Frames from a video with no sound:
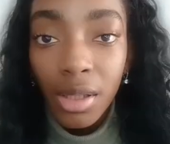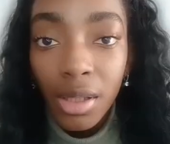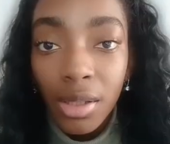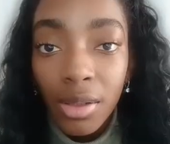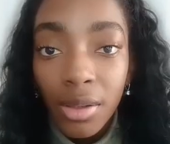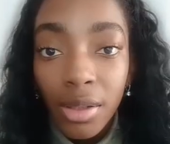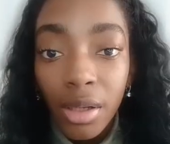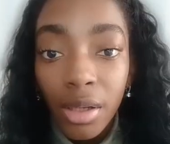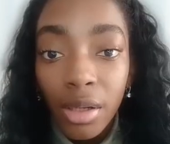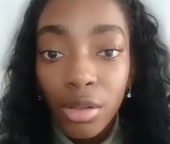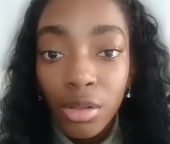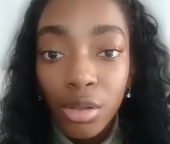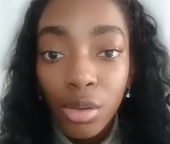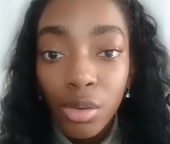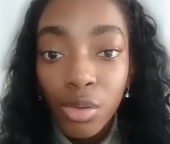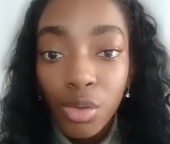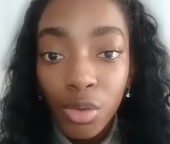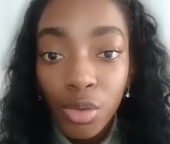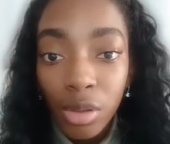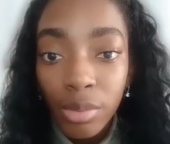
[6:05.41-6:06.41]
There are two
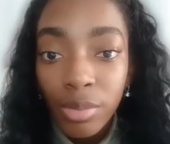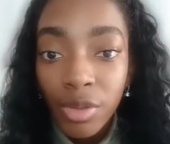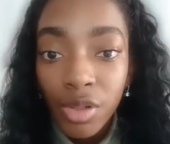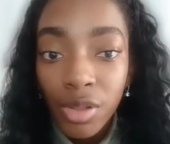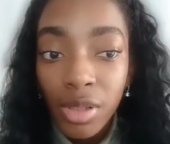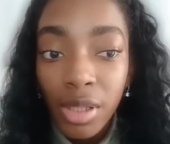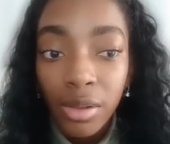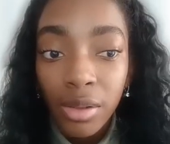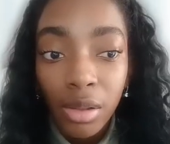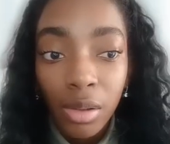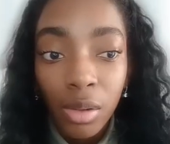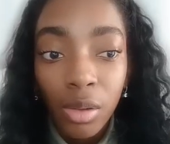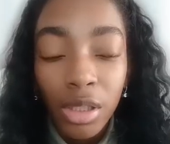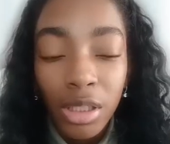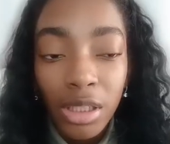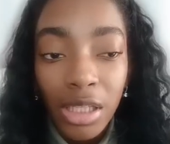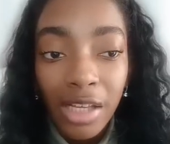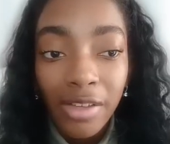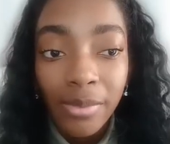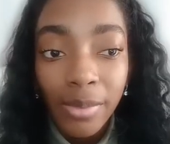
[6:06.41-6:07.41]
scriptures that the Lord
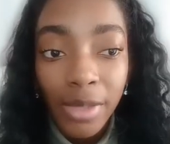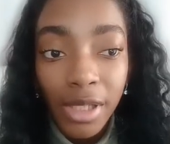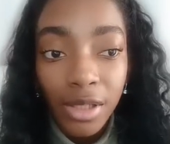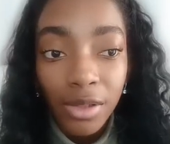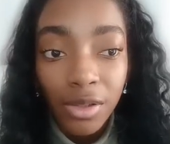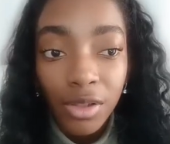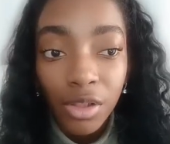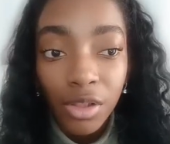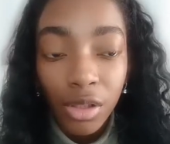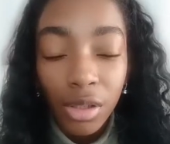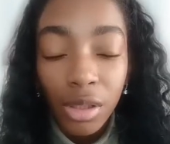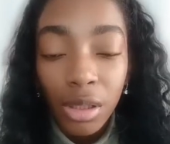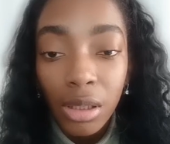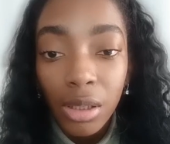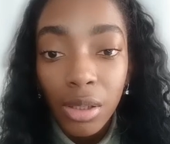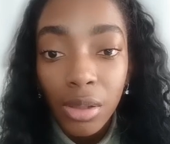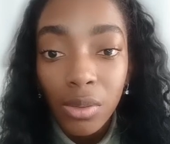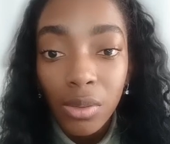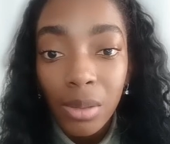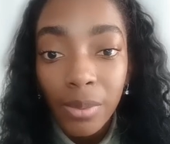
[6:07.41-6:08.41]
gave me concerning
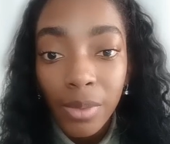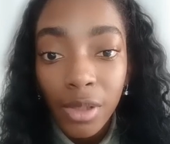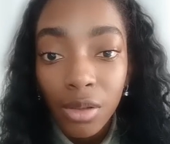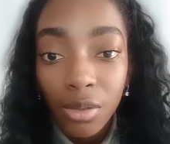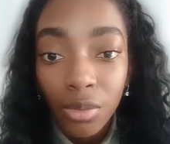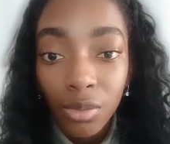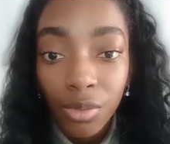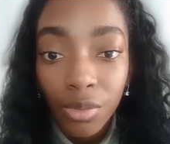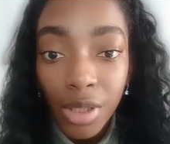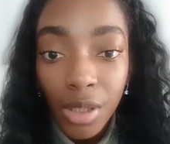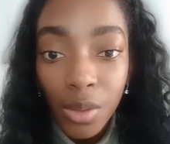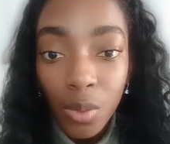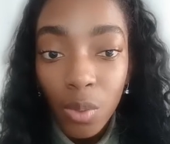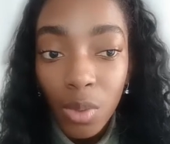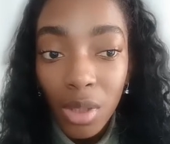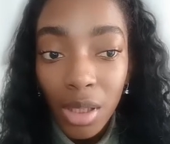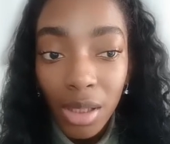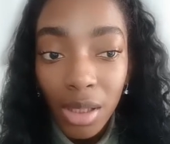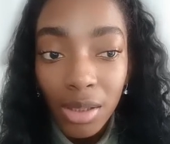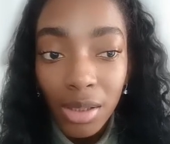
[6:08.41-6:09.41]
you. I'm going to read
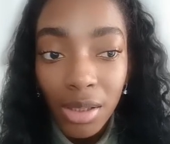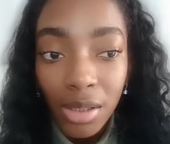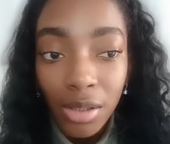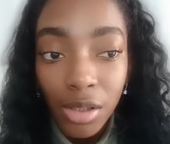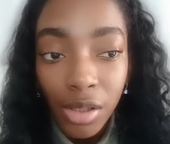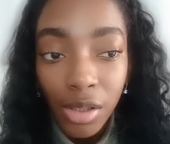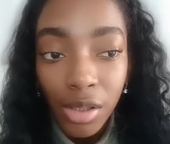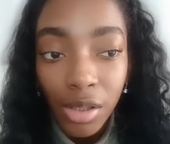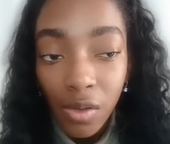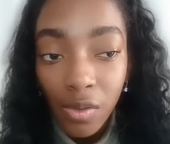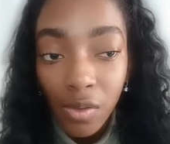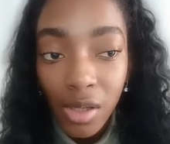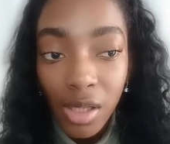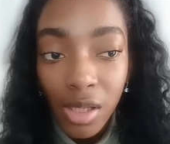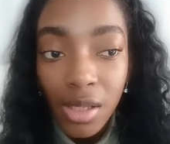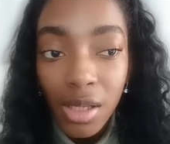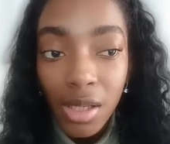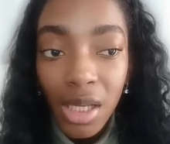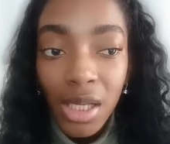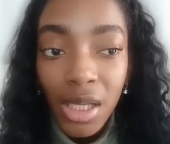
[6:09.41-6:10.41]
one in your hearing,
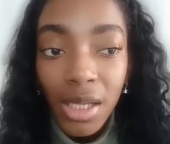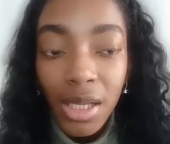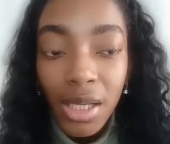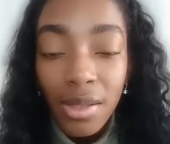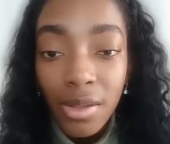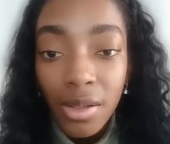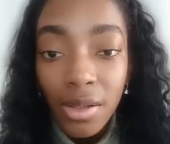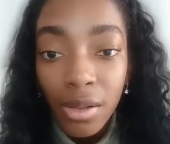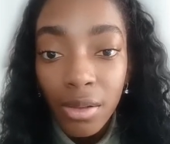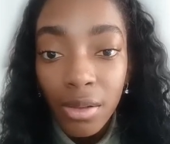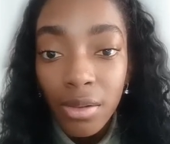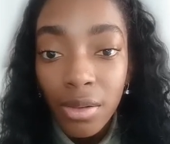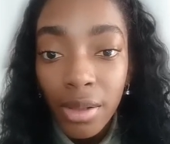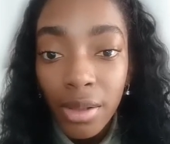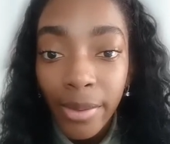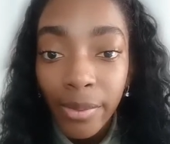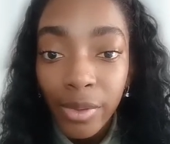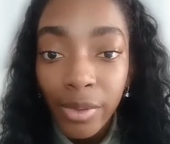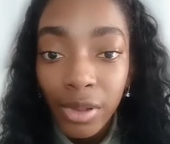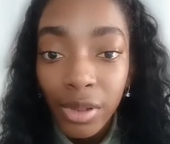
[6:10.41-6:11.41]
and the other I
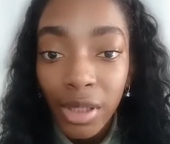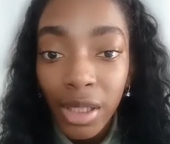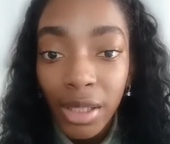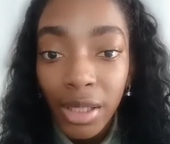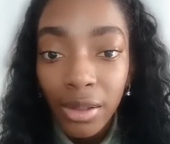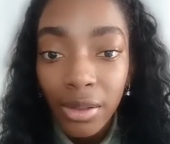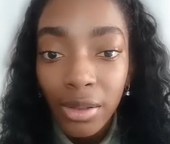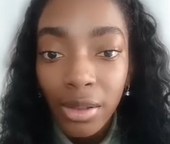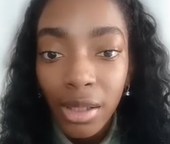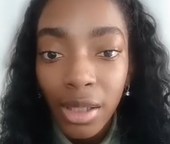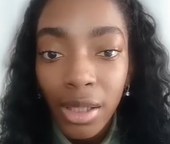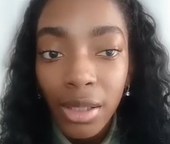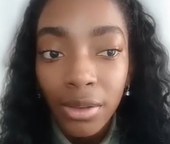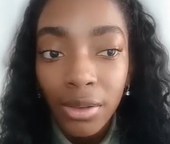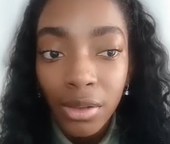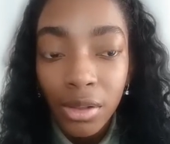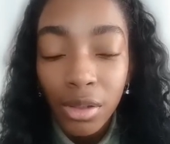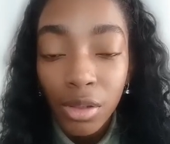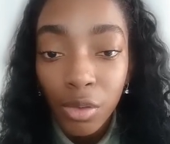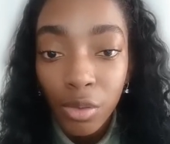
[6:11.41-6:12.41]
will link in the
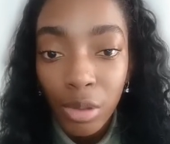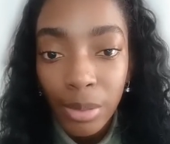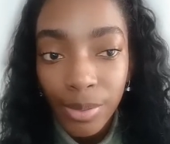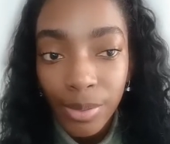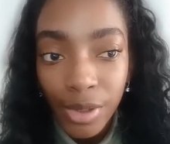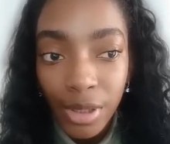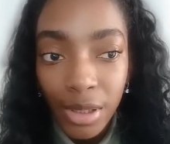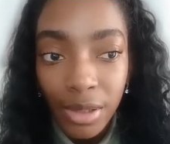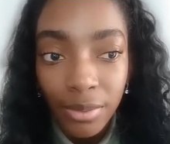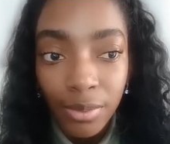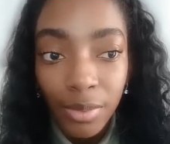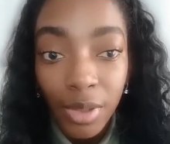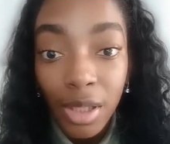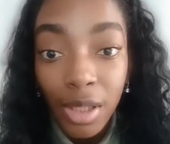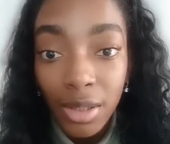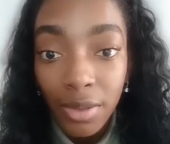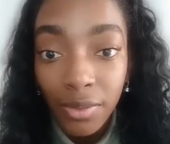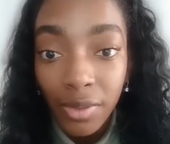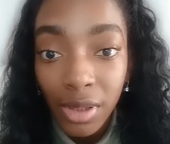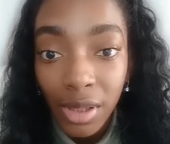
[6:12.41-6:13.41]
description because
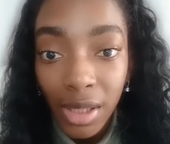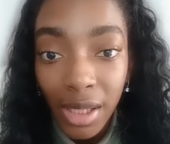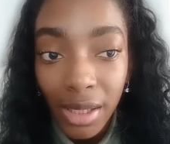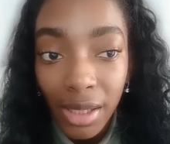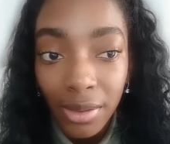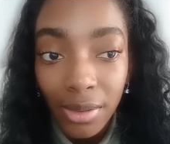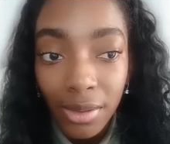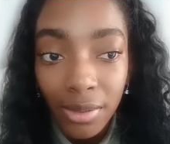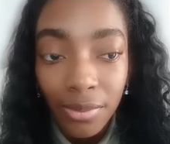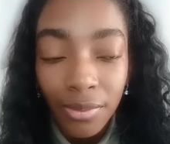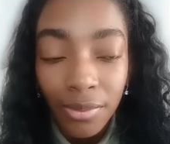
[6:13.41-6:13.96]
of the length.